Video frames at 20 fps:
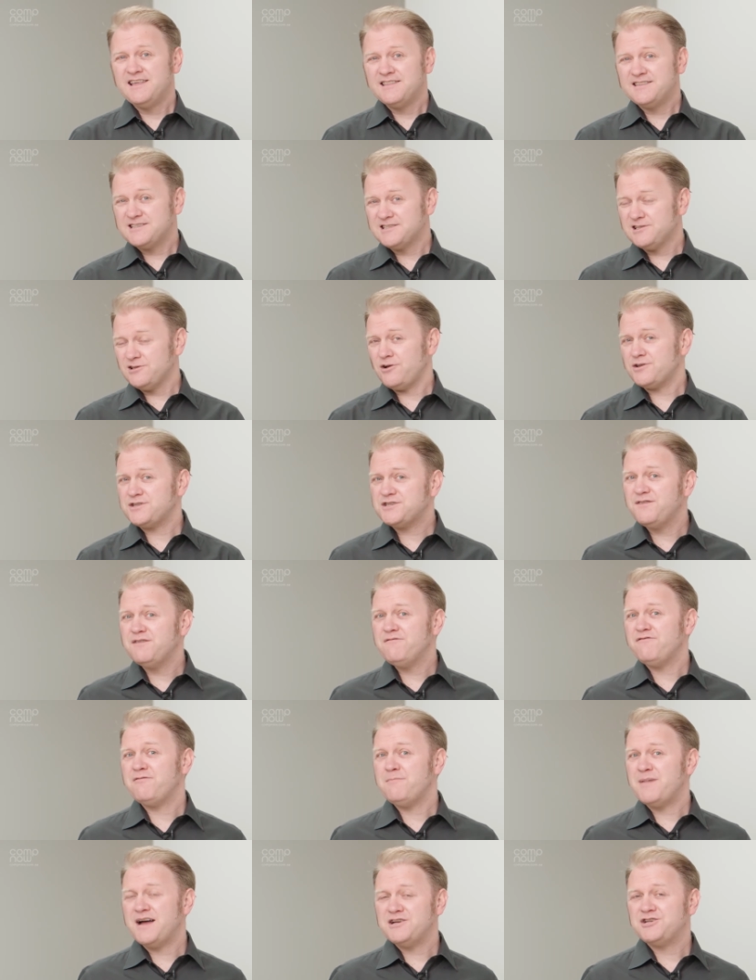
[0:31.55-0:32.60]
There's lots of
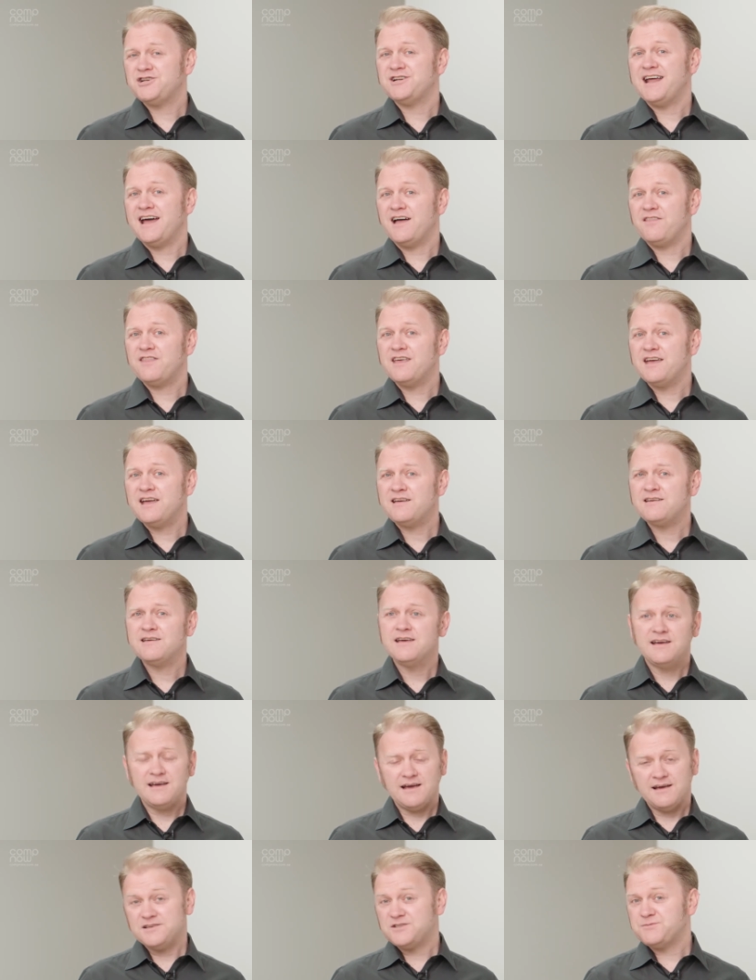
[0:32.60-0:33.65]
information out there,
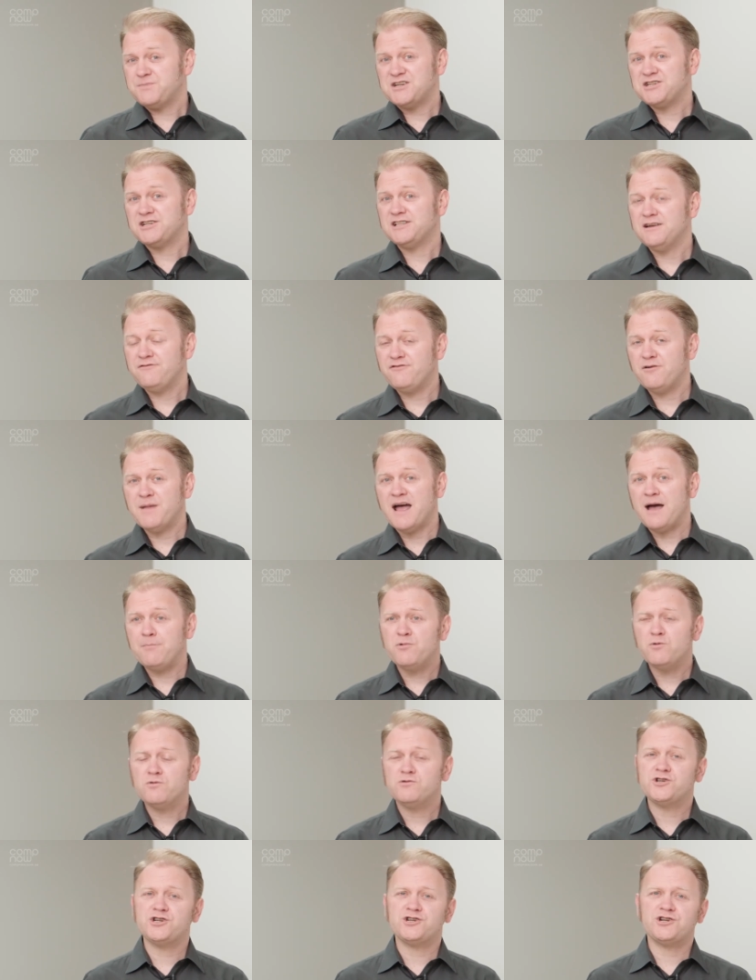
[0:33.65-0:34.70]
especially from
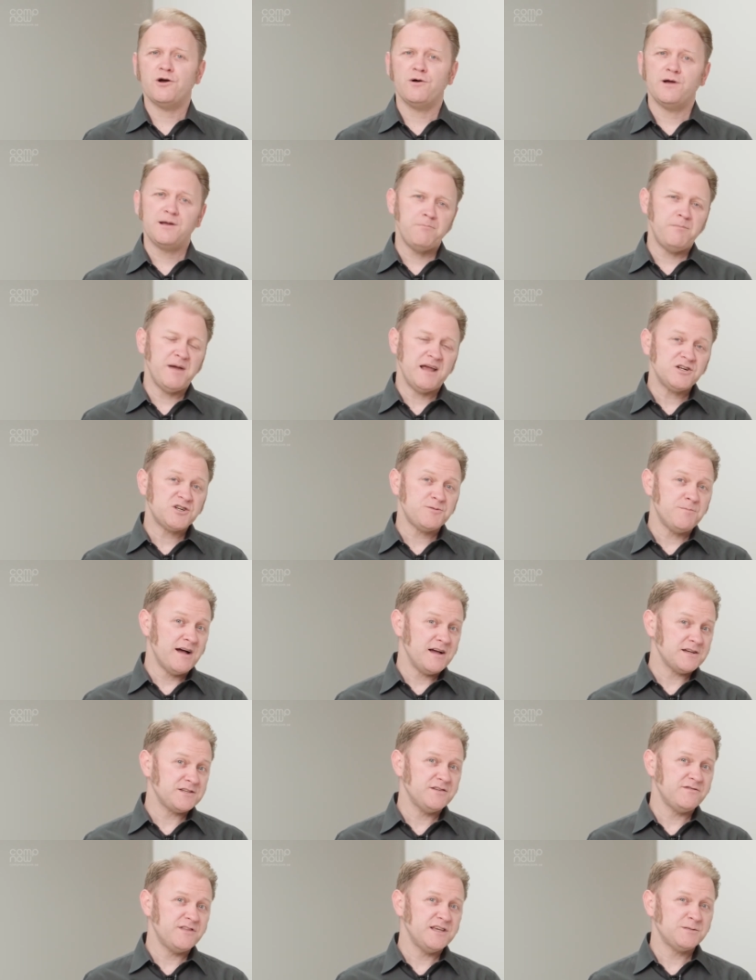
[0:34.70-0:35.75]
Apple, showing
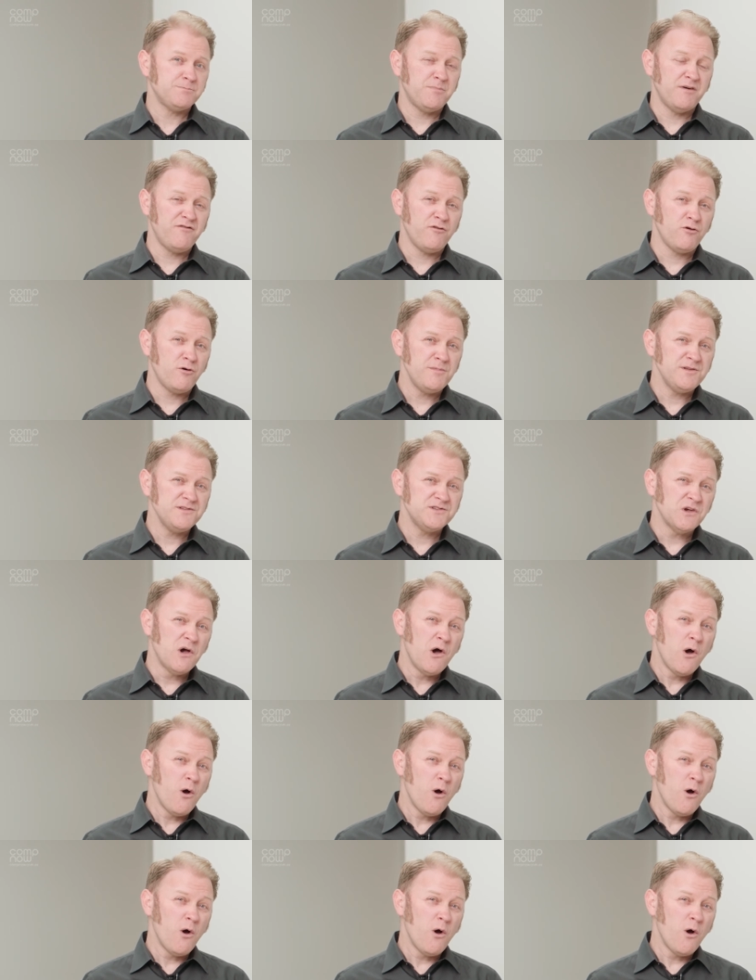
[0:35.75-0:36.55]
benchmarks of this performance.